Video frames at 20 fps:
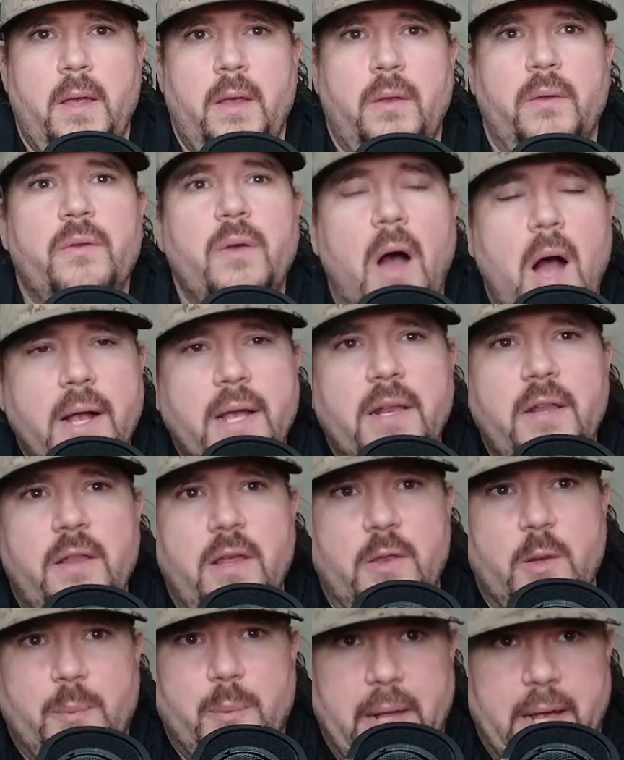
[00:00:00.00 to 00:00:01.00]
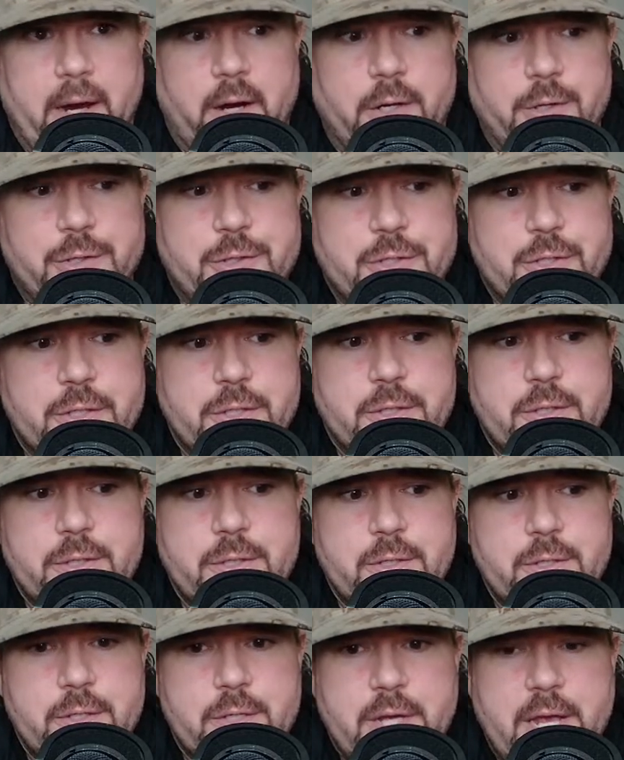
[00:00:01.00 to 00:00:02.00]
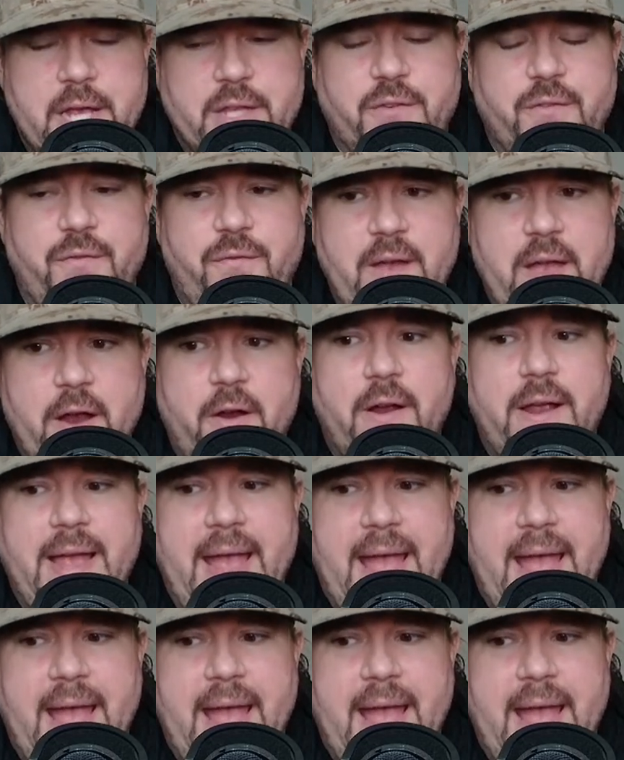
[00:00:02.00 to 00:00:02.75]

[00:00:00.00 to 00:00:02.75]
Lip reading: talking to the other players, it's very